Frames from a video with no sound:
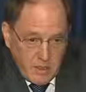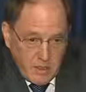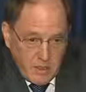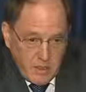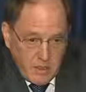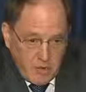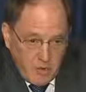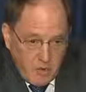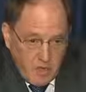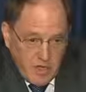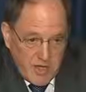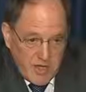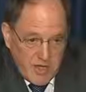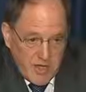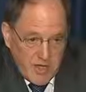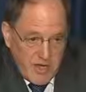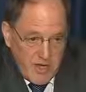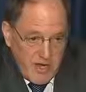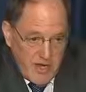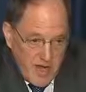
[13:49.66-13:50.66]
The
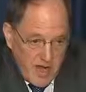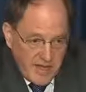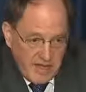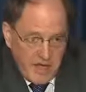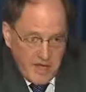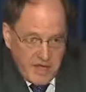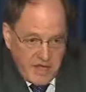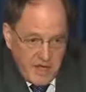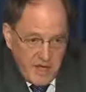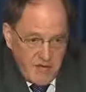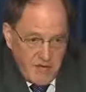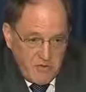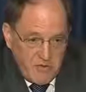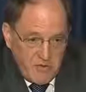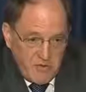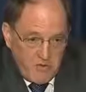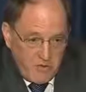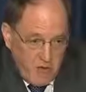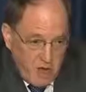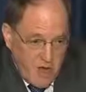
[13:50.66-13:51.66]
troika cannot continue
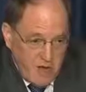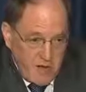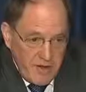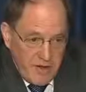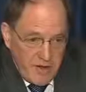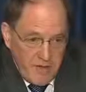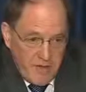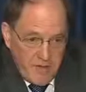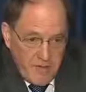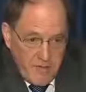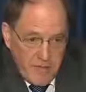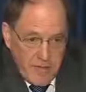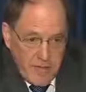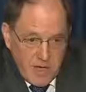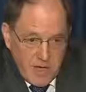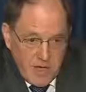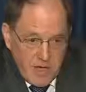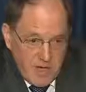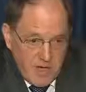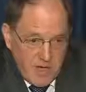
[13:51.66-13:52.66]
to run the
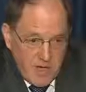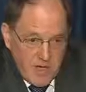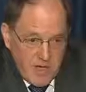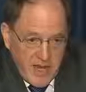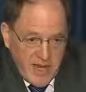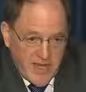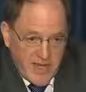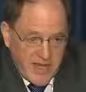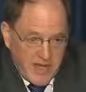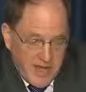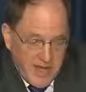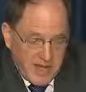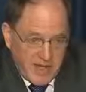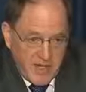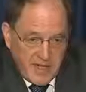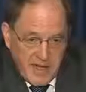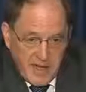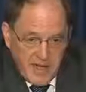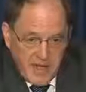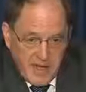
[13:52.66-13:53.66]
European Union like a
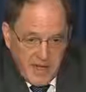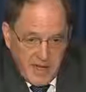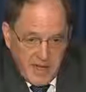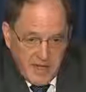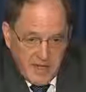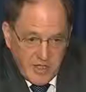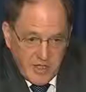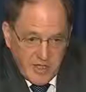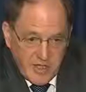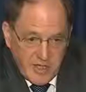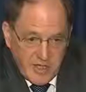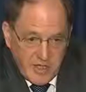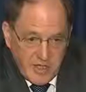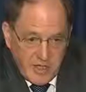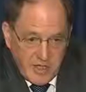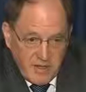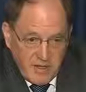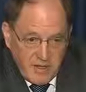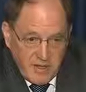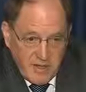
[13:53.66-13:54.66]
debt collection agency.
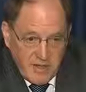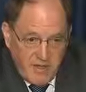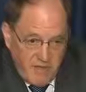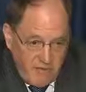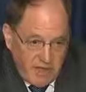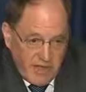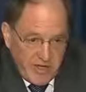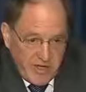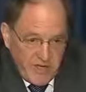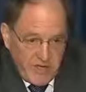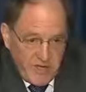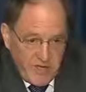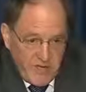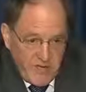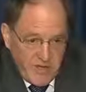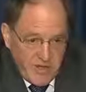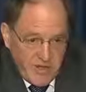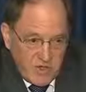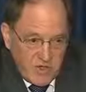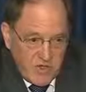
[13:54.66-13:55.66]
If it
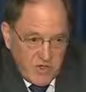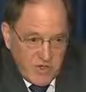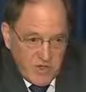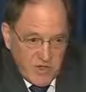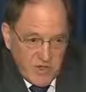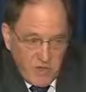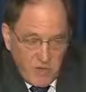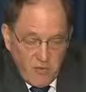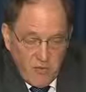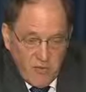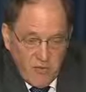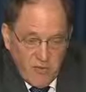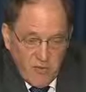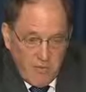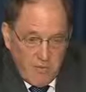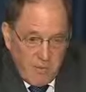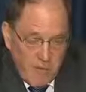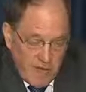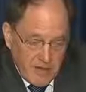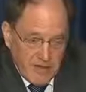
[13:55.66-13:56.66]
continues to do so,
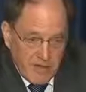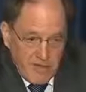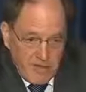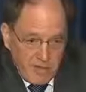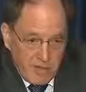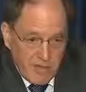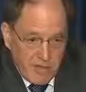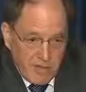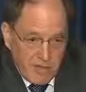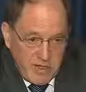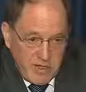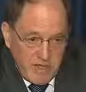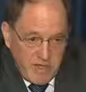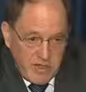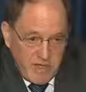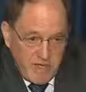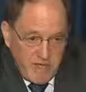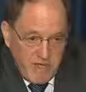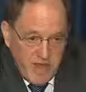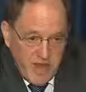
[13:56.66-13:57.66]
the policy will
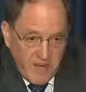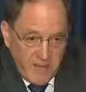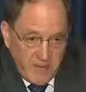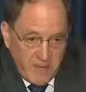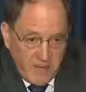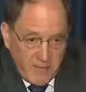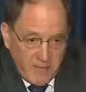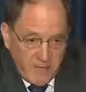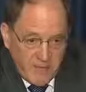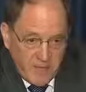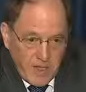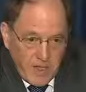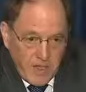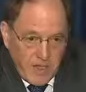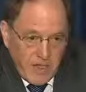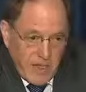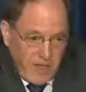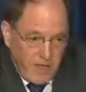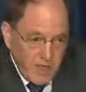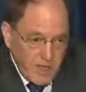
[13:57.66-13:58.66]
continue to fail.
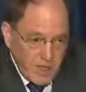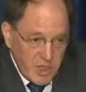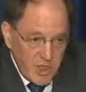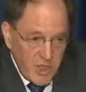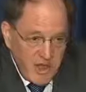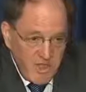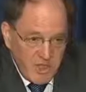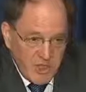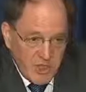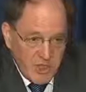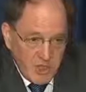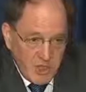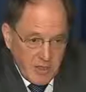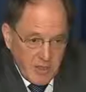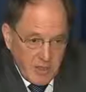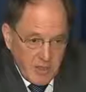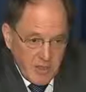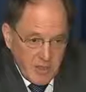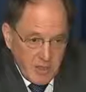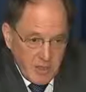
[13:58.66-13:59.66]
If it shifts
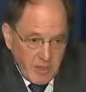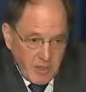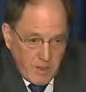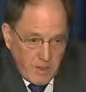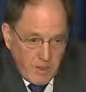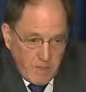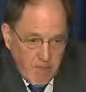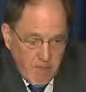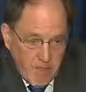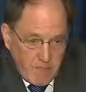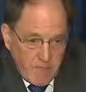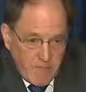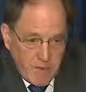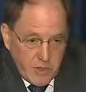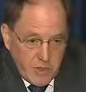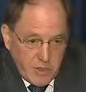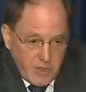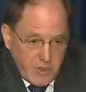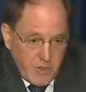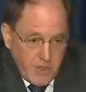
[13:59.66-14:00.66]
and
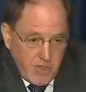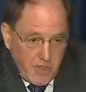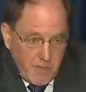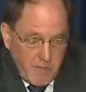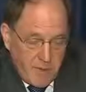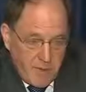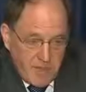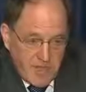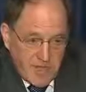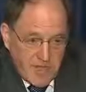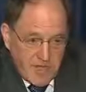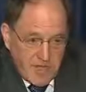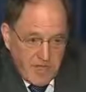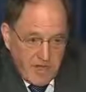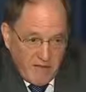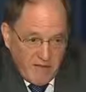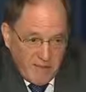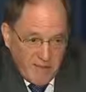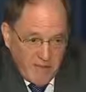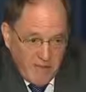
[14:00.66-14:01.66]
pursues a
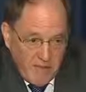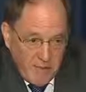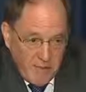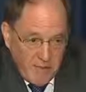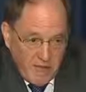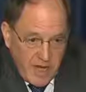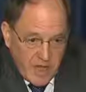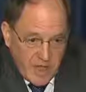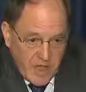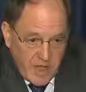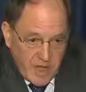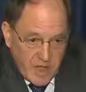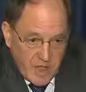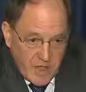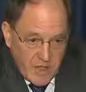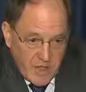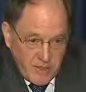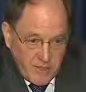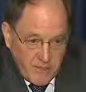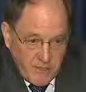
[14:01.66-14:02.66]
policy of
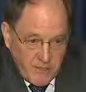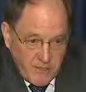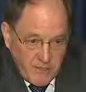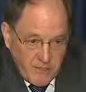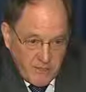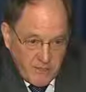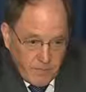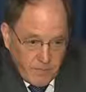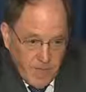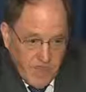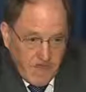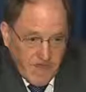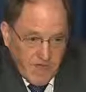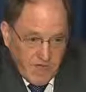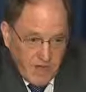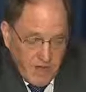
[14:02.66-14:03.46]
stabilization and